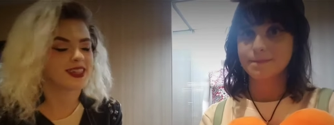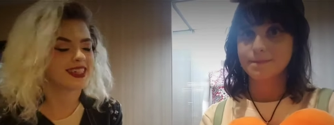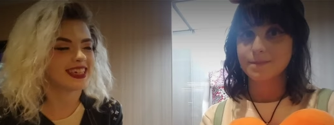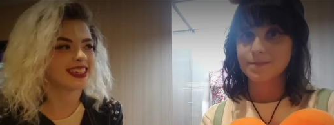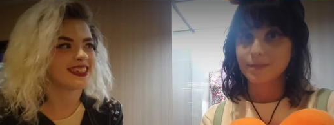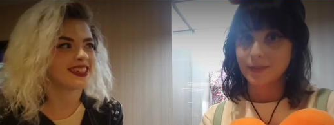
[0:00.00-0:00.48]
Speaker 1: the
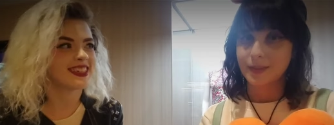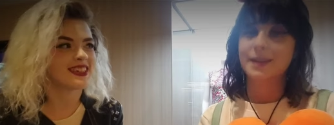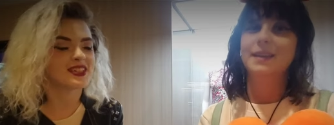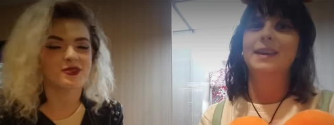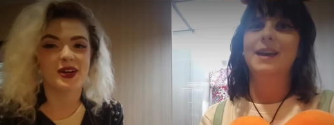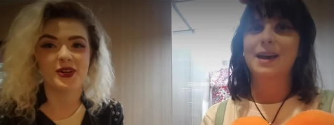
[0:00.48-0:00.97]
dances
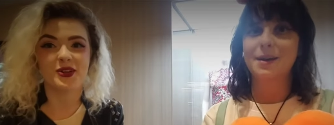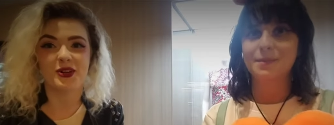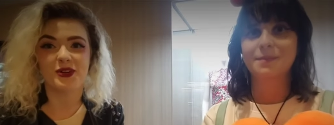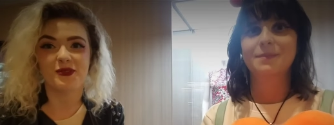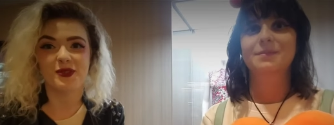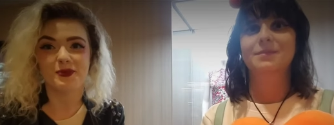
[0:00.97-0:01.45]
around all
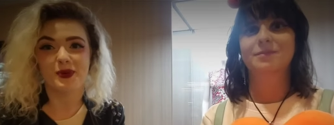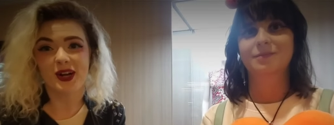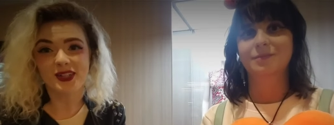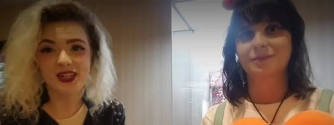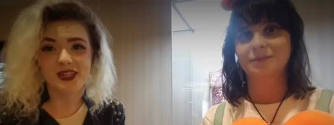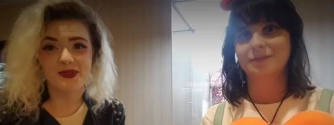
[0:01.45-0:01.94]
of the
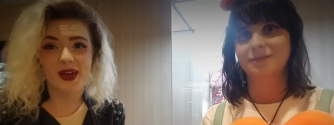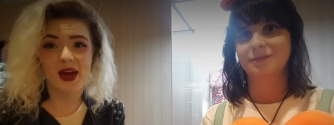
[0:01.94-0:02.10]
projects we